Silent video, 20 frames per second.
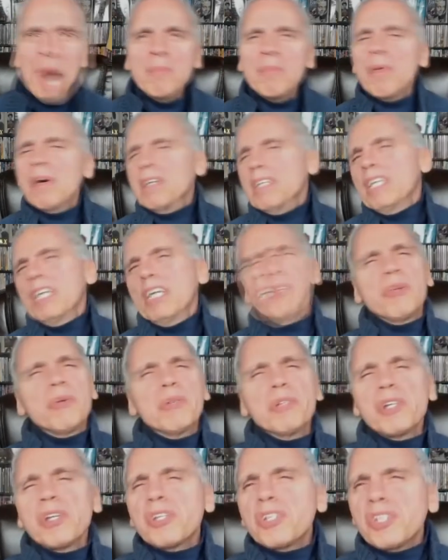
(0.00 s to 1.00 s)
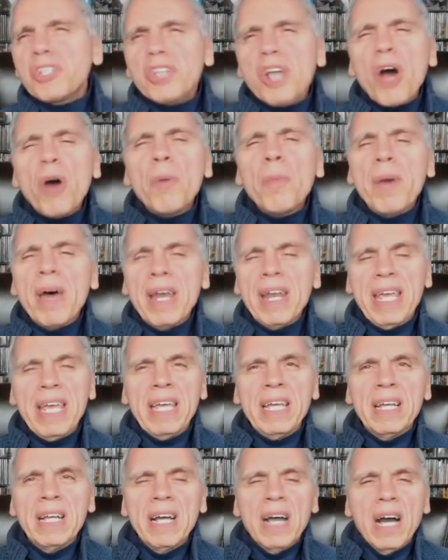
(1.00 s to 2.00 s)
Um, but you know, there were just so
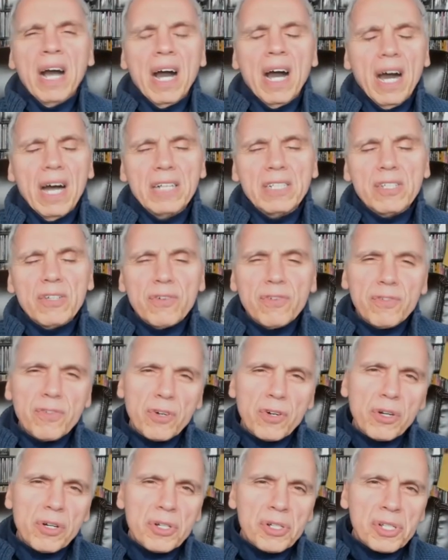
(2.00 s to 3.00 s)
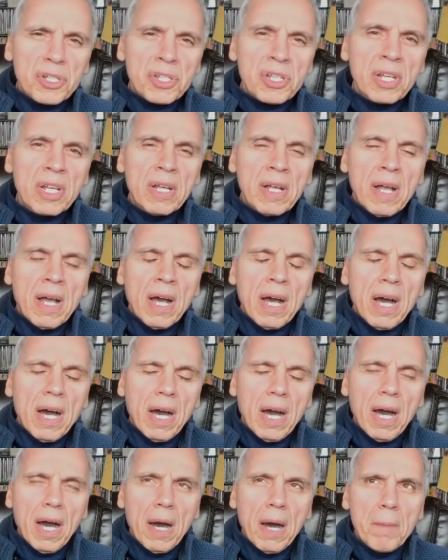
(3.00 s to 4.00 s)
many uh, diverse
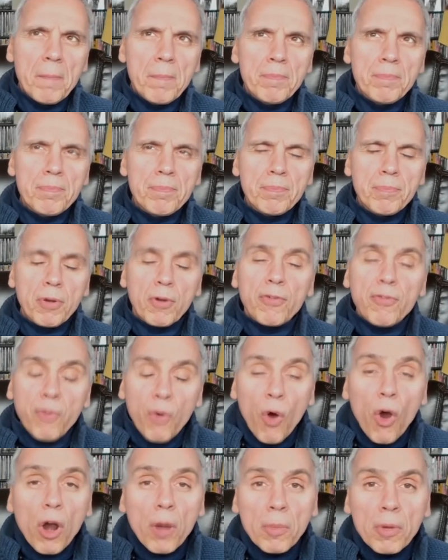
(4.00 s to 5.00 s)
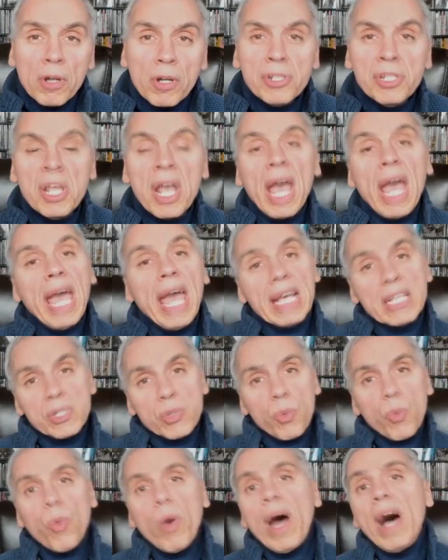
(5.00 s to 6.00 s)
um, performers
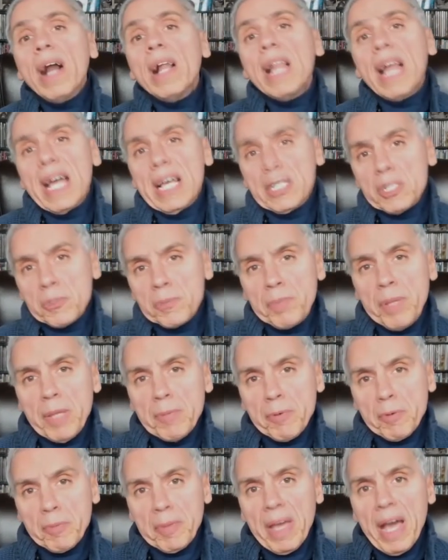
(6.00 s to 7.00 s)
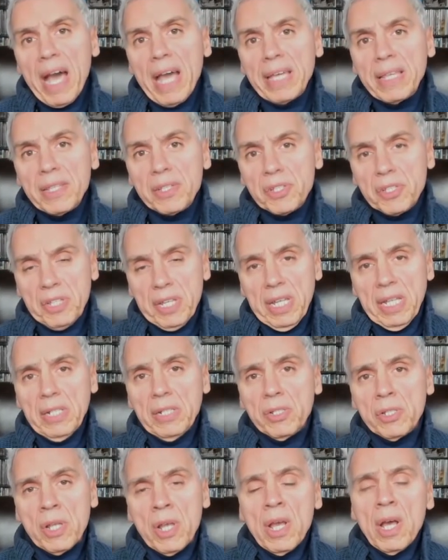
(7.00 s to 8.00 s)
as well as people behind the
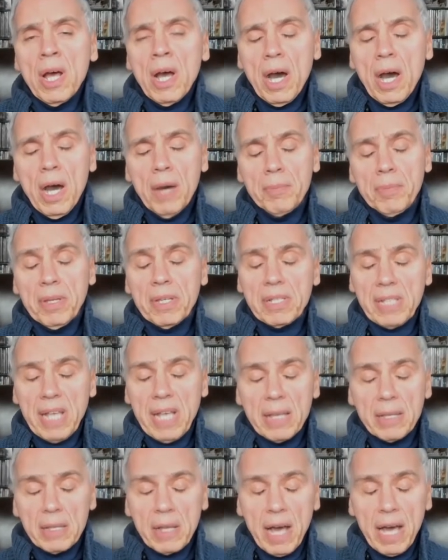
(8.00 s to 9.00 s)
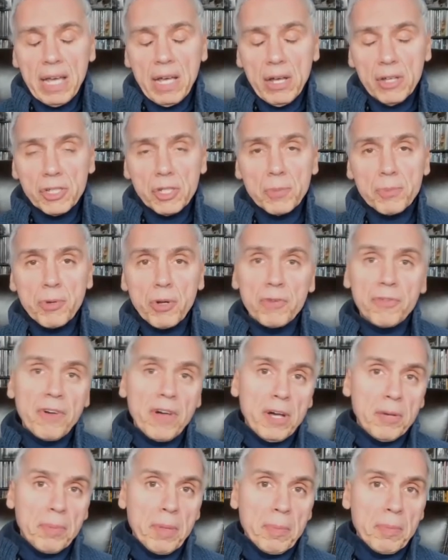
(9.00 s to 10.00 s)
scene. Um, because I, I also
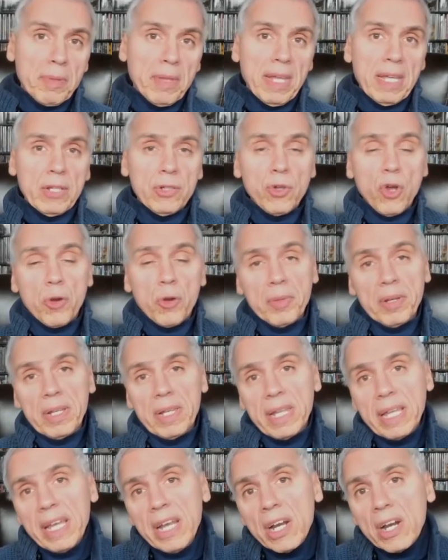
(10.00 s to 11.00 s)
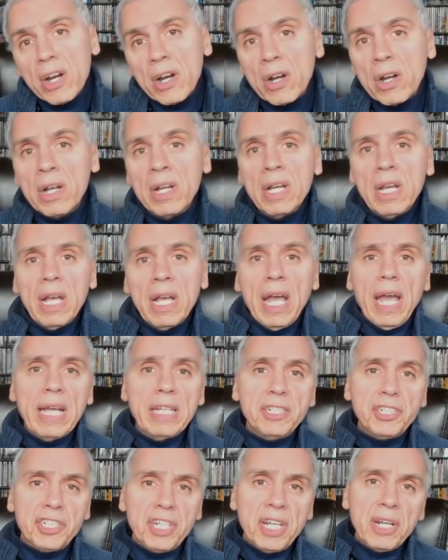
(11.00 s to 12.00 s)
profile people like Norman Lear
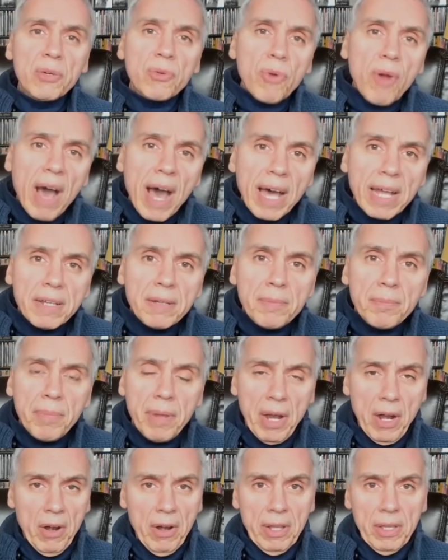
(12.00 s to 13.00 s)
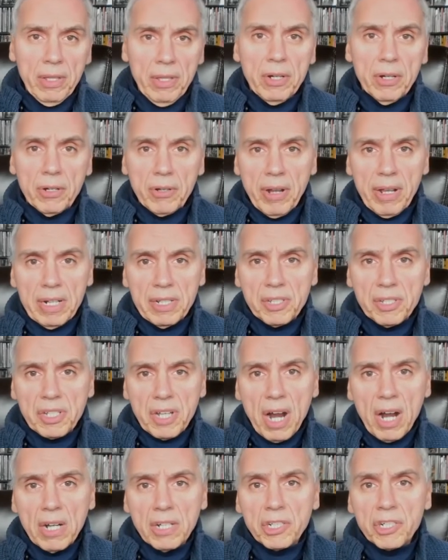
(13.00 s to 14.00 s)
and Gene Roddenberry, you know, created
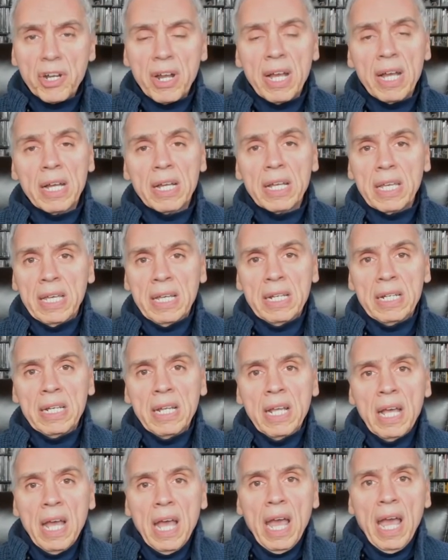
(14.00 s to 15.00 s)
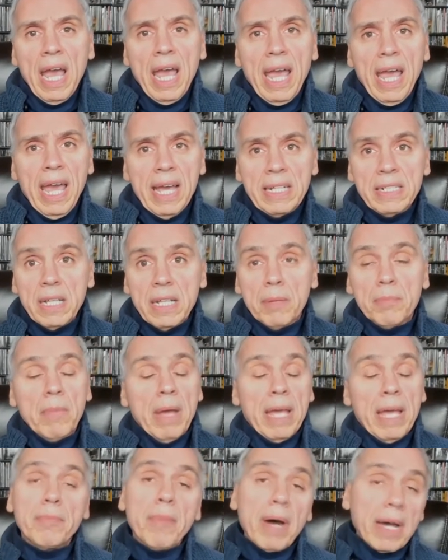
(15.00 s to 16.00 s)
Star Trek, and and
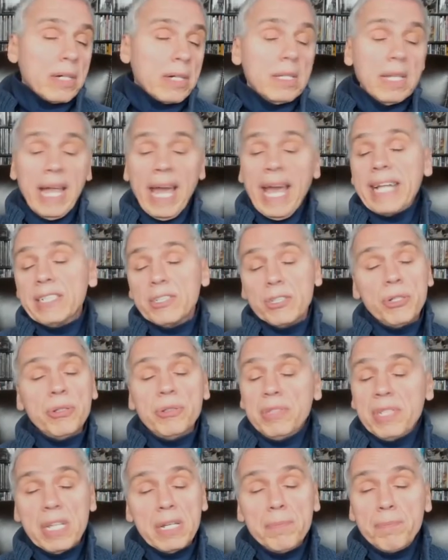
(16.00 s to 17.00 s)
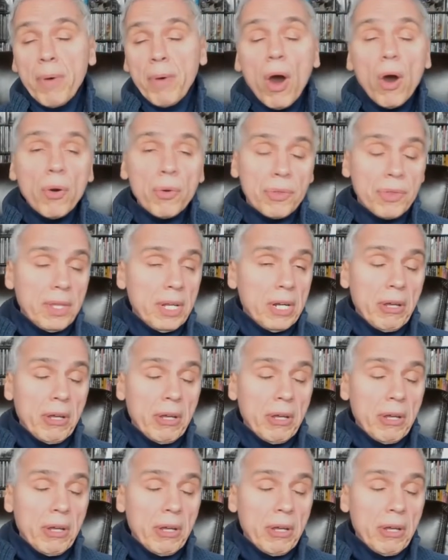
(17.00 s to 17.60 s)
um, and Michael Landon, who did both.